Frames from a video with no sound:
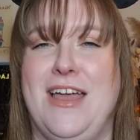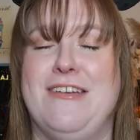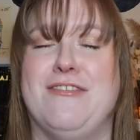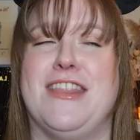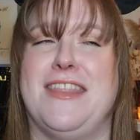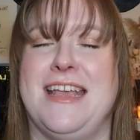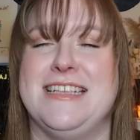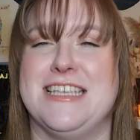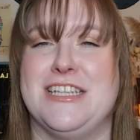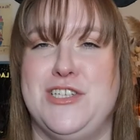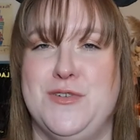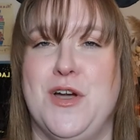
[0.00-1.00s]
even the things
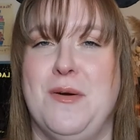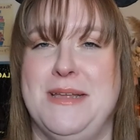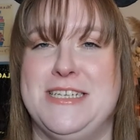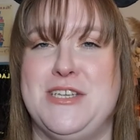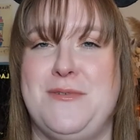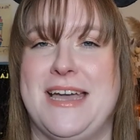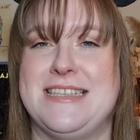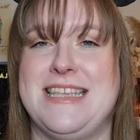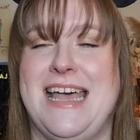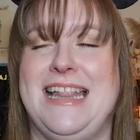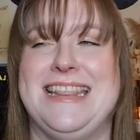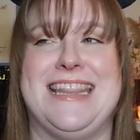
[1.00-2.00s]
that do come into
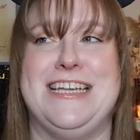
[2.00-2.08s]
XL,